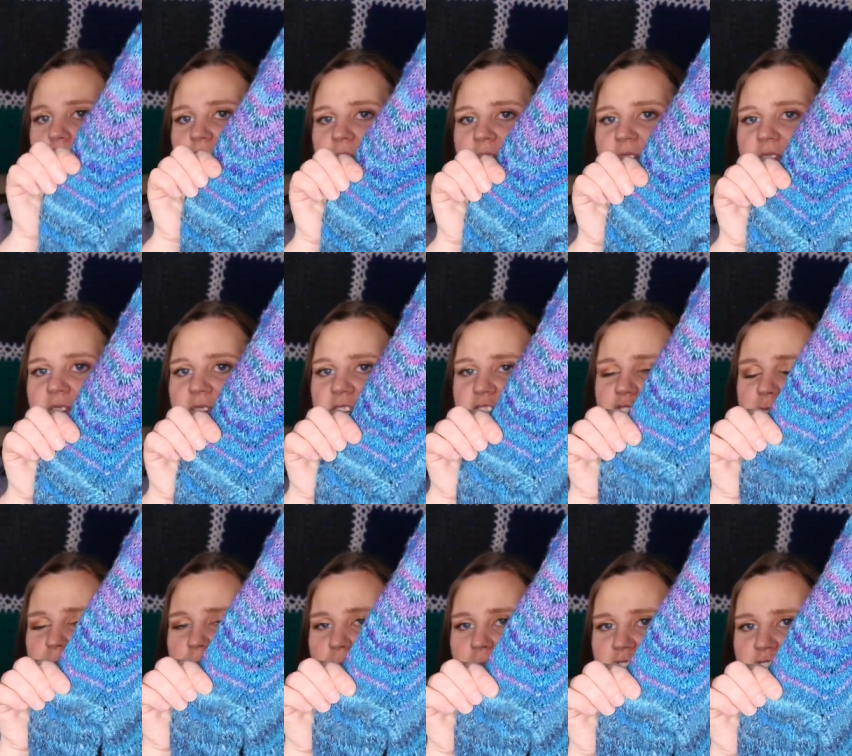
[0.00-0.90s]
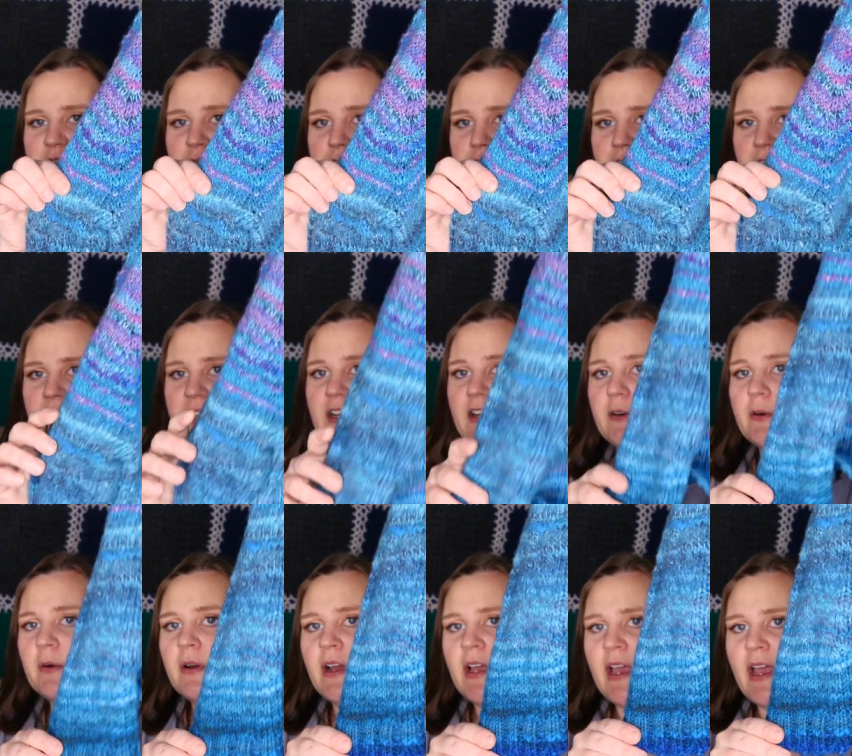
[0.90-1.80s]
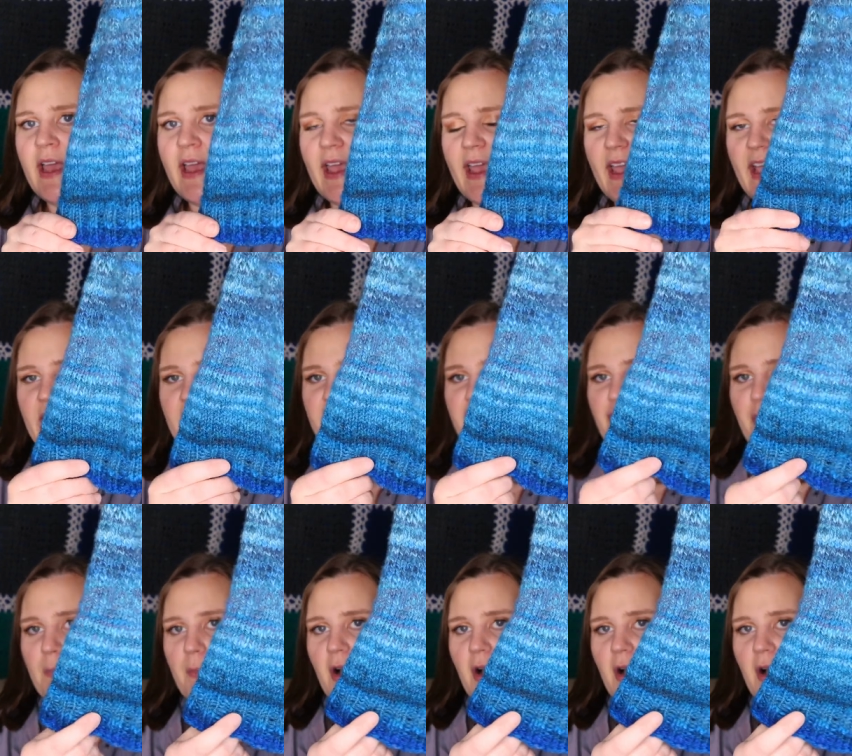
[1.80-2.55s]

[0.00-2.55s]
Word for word: one is Superwash Merino and the